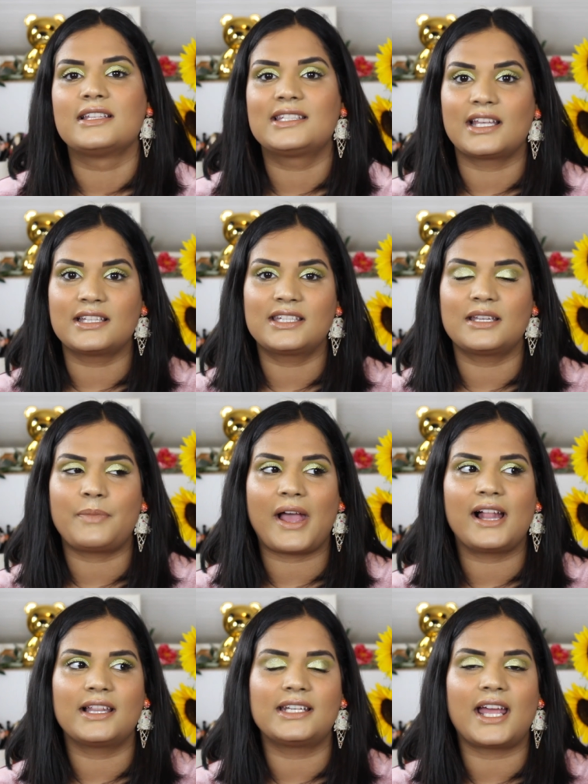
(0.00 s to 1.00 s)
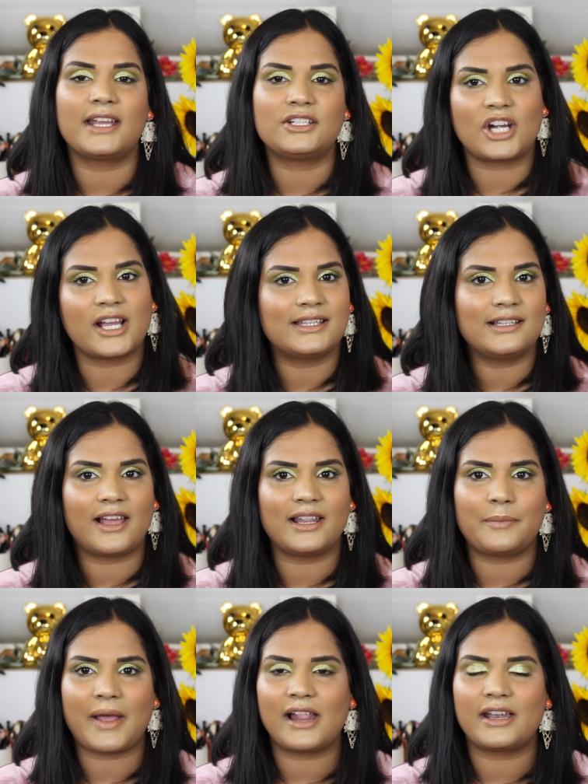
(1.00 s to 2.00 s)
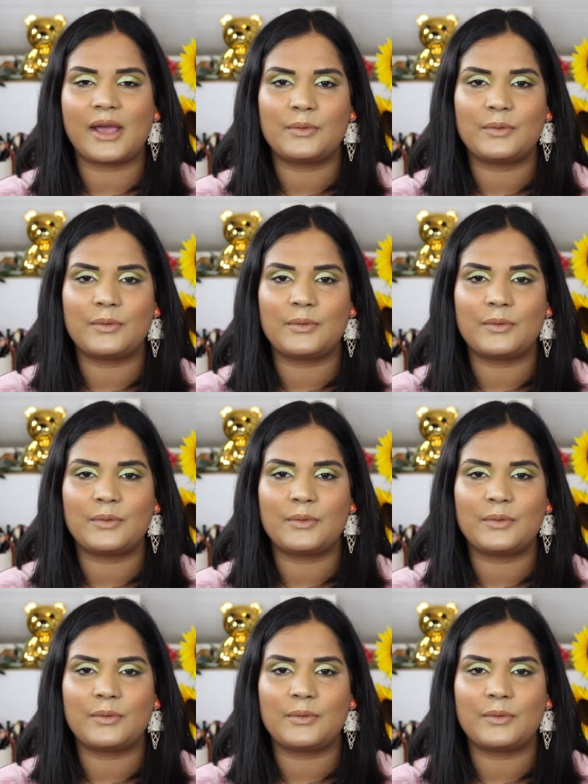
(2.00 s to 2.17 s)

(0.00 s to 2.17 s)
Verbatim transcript: Sunset palette. I tried the Lila palette.